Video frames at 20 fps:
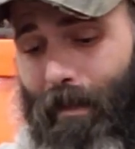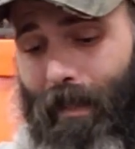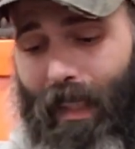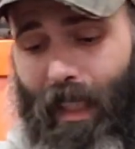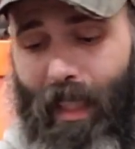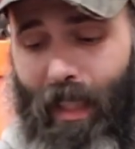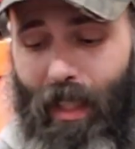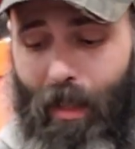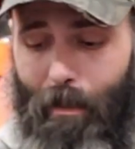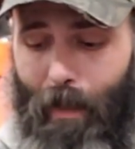
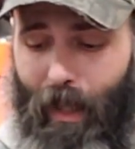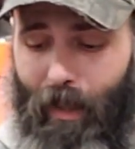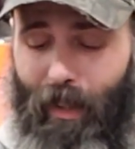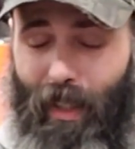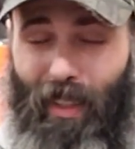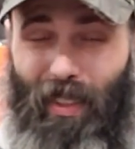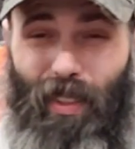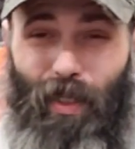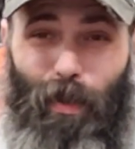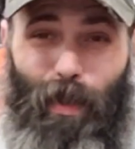I think my
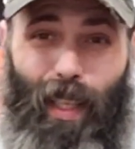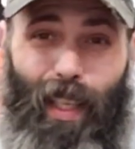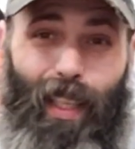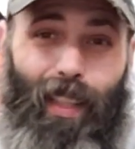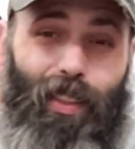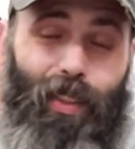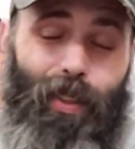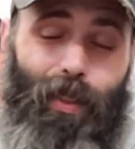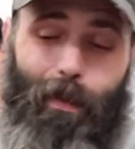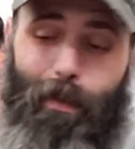reasons why I
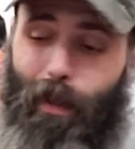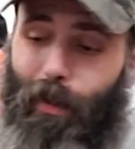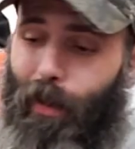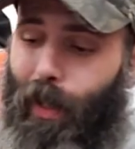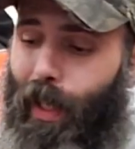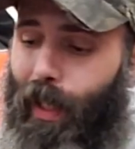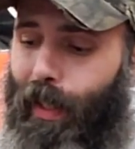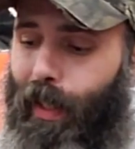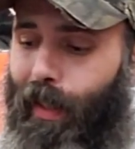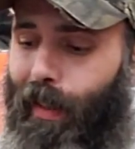choose
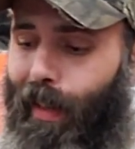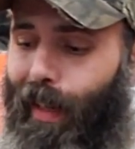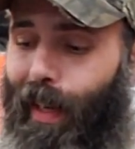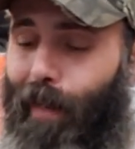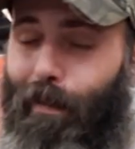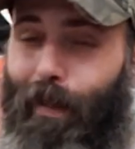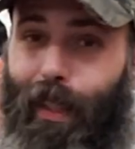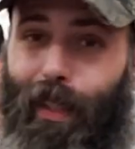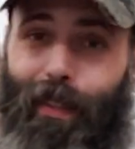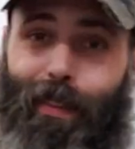Milwaukee are
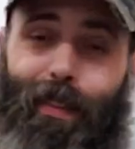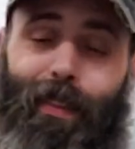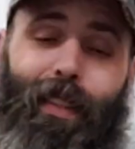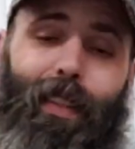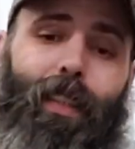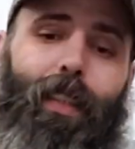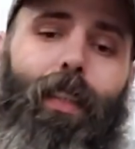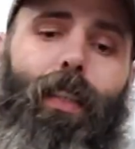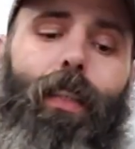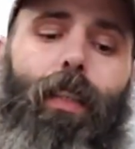obvious.
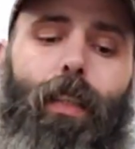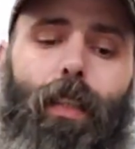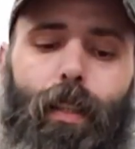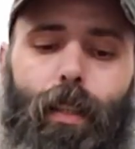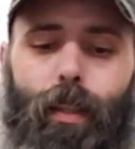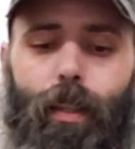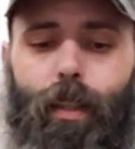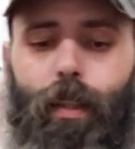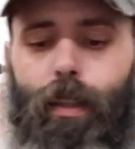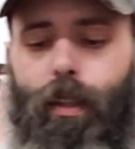
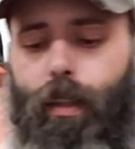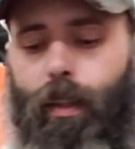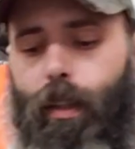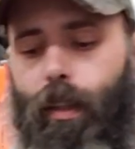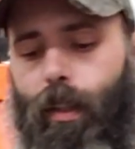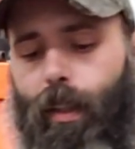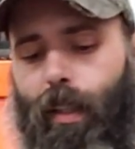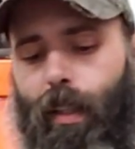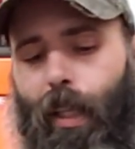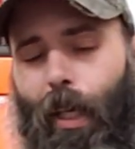
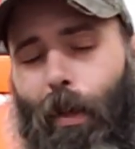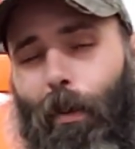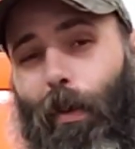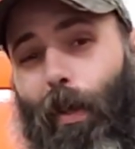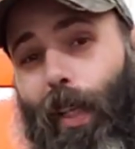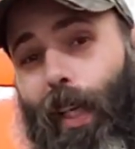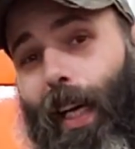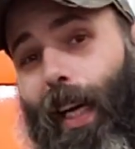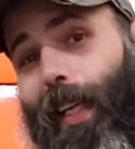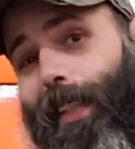
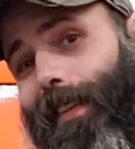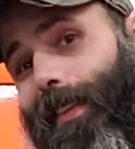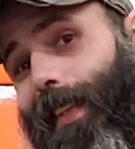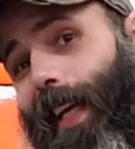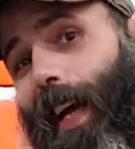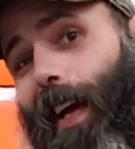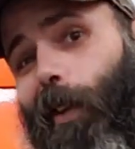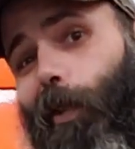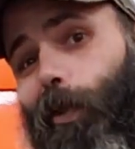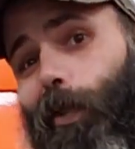Would I
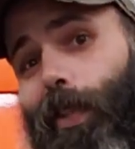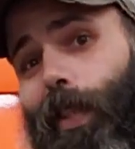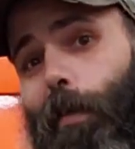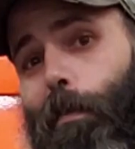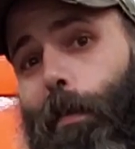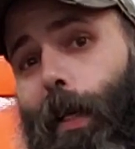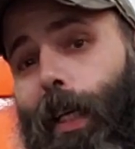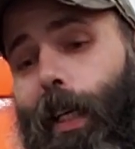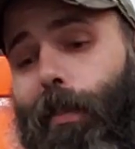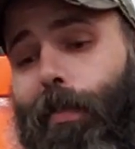down
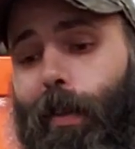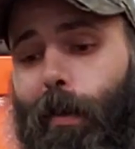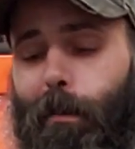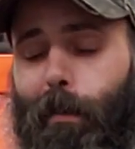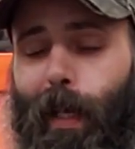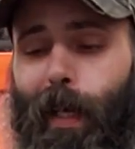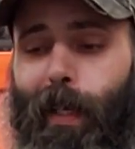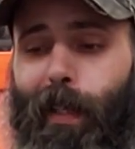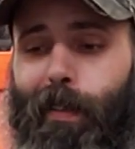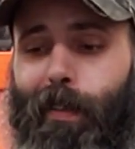somebody for
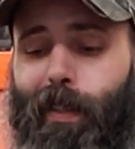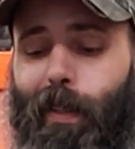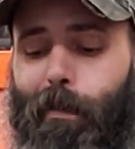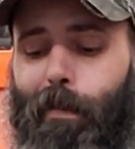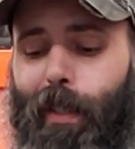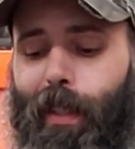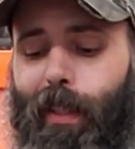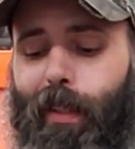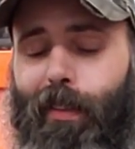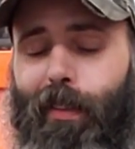buying
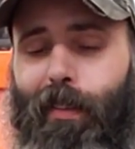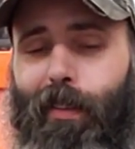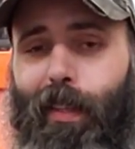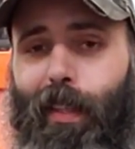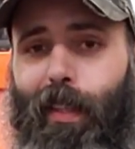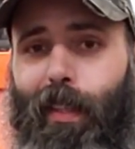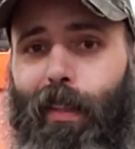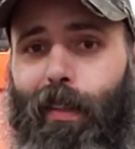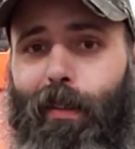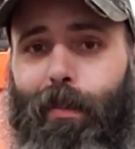something else?
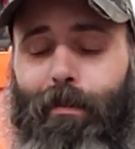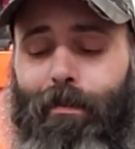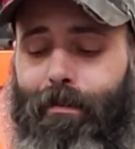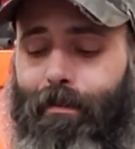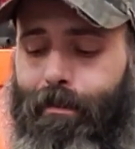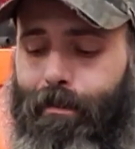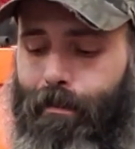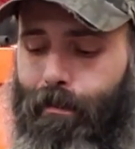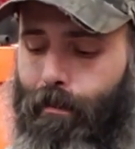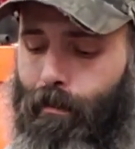No.
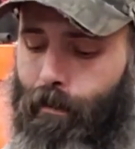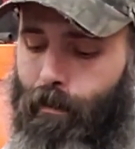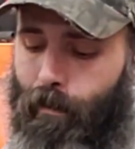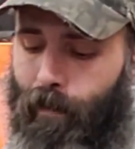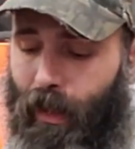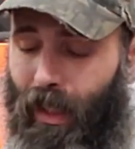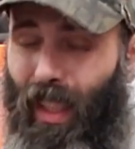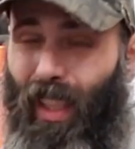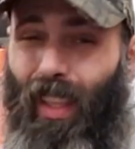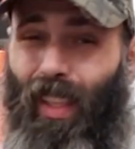
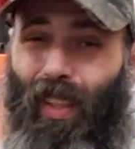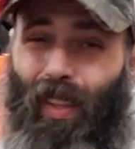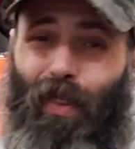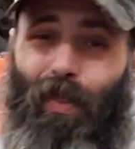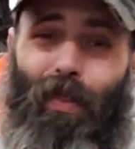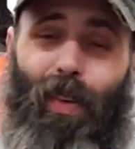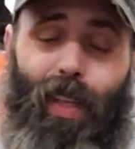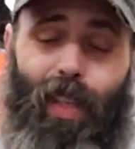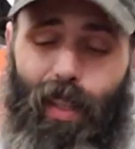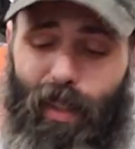
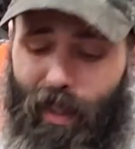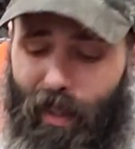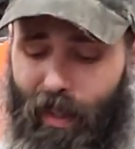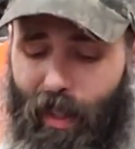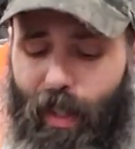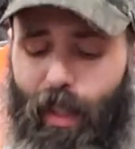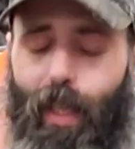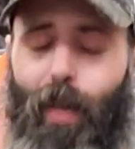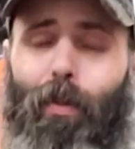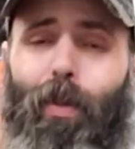One other
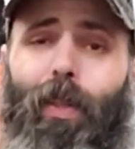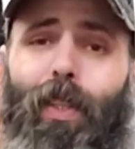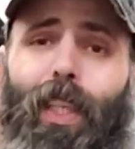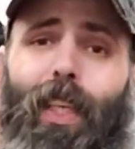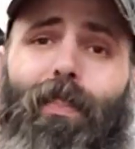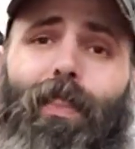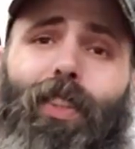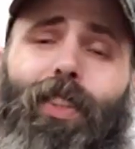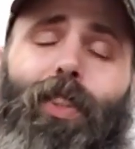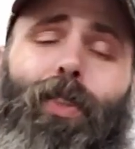thing I will
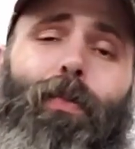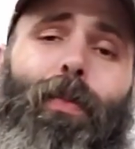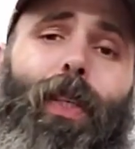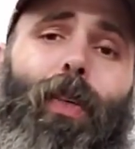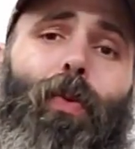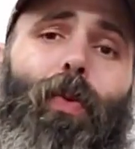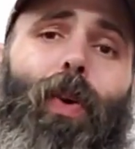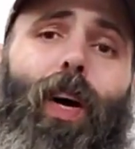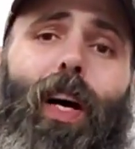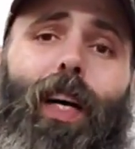give it to
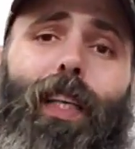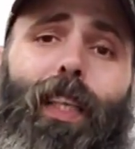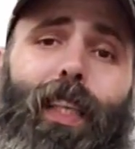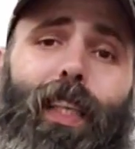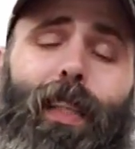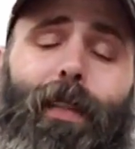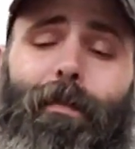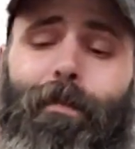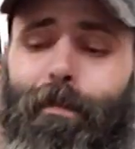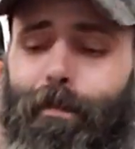Milwaukee.